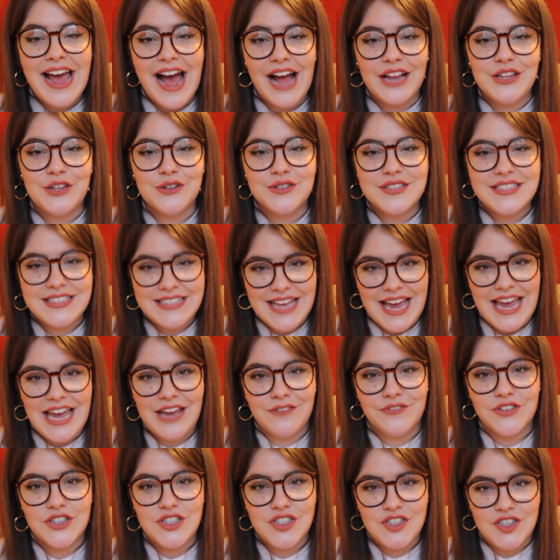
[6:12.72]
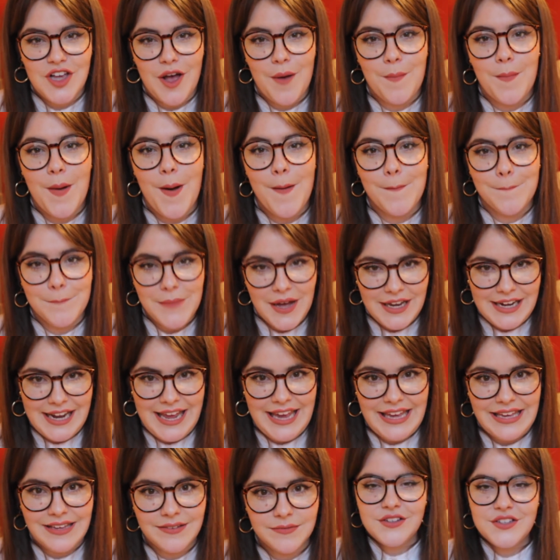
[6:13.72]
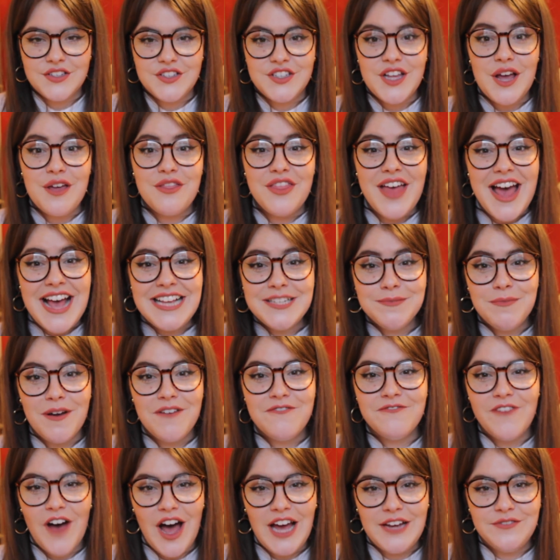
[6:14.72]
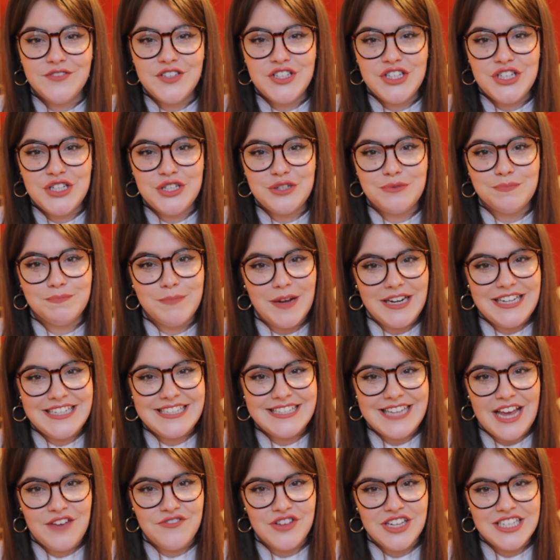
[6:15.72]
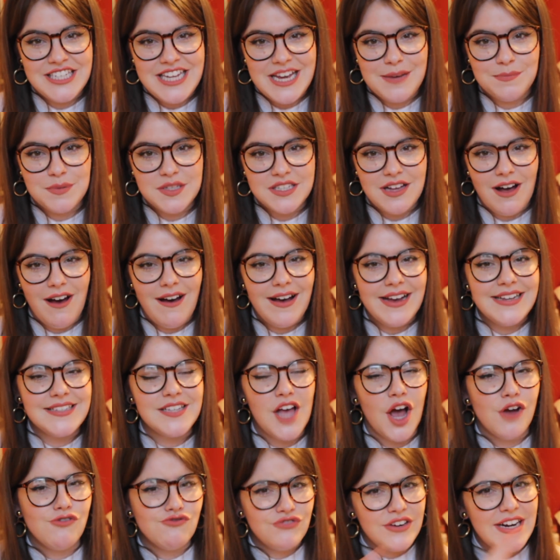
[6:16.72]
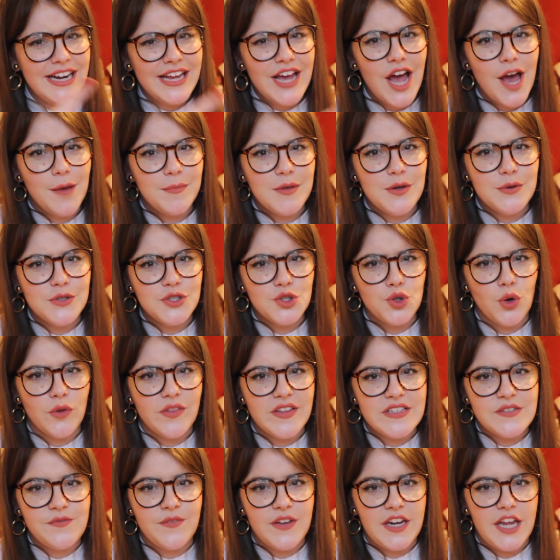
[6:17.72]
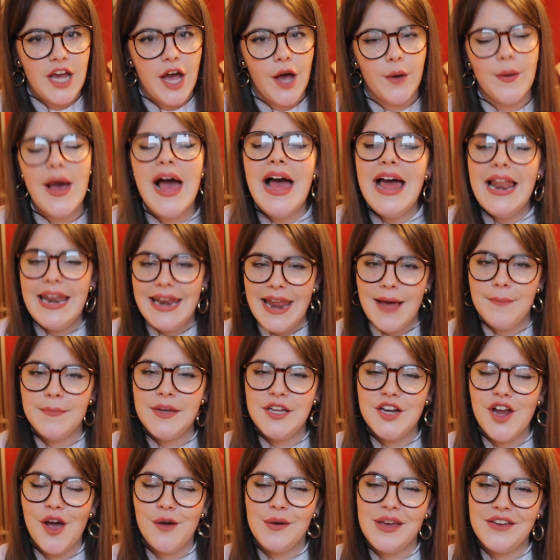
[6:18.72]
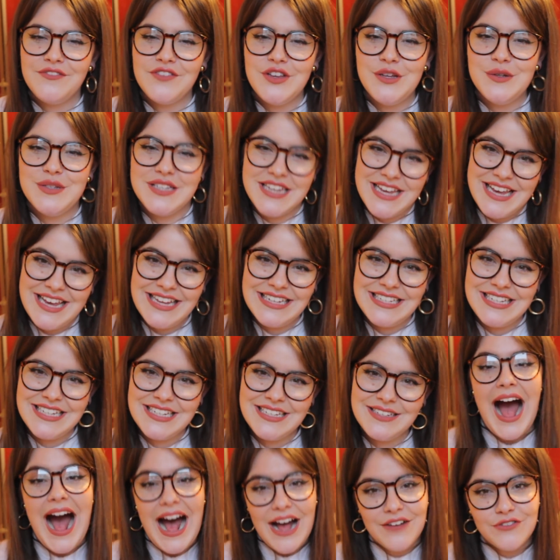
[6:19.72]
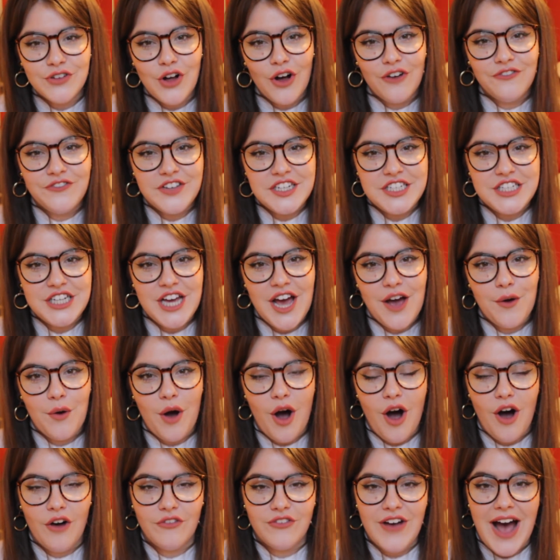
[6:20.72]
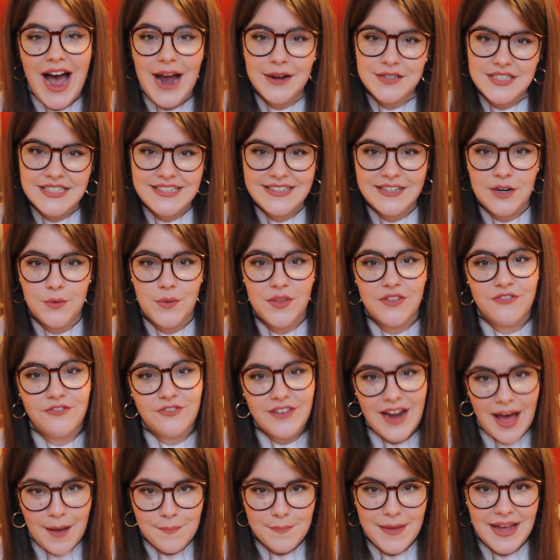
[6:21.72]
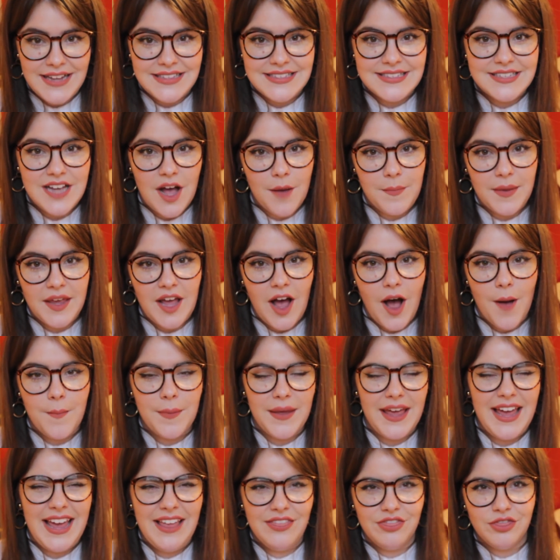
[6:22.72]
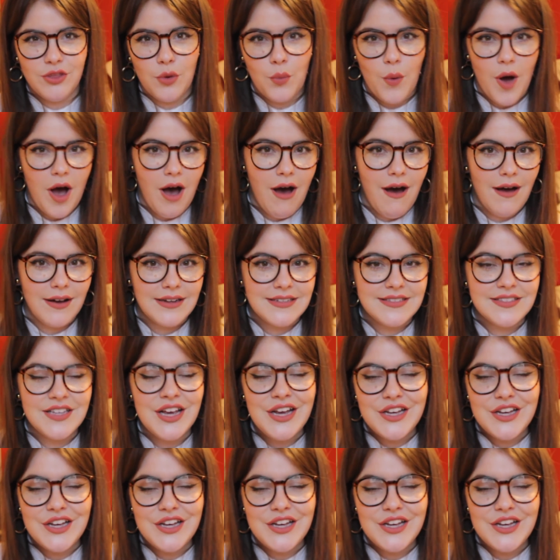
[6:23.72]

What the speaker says: and you'll save some money. So there's my 5 student money saving tips, guys. I really hope you enjoyed this video. Let me know if you did. I have got a video of how to deal with flatmates coming up in the works,